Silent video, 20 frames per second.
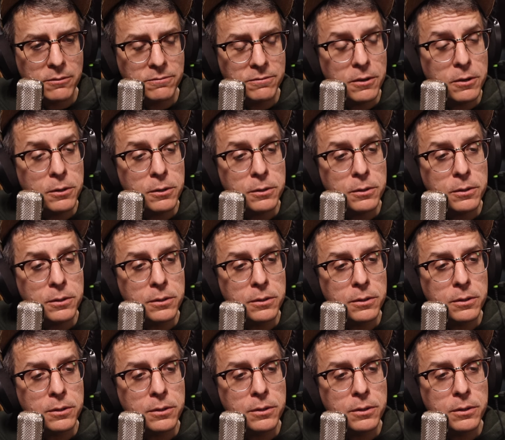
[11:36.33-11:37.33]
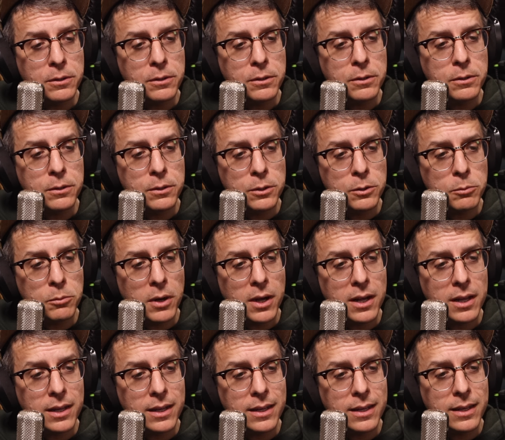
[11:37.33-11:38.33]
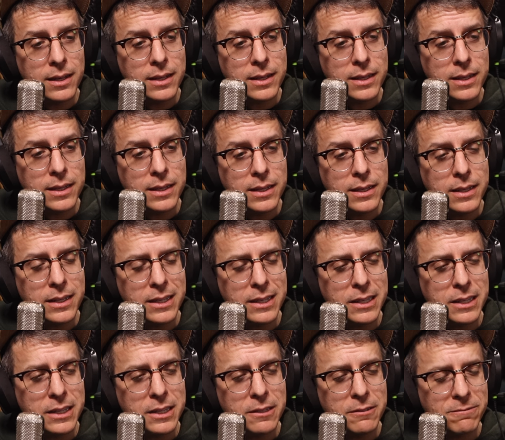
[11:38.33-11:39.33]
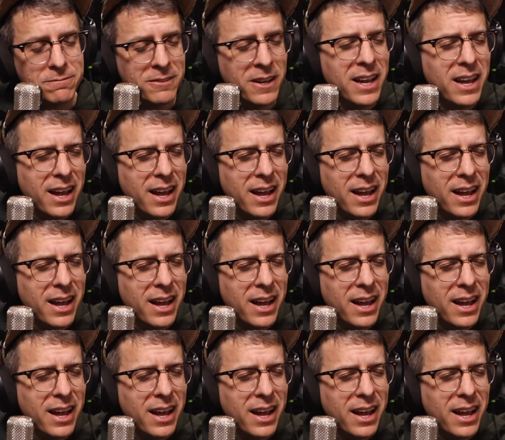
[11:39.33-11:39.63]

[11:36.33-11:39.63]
for wife.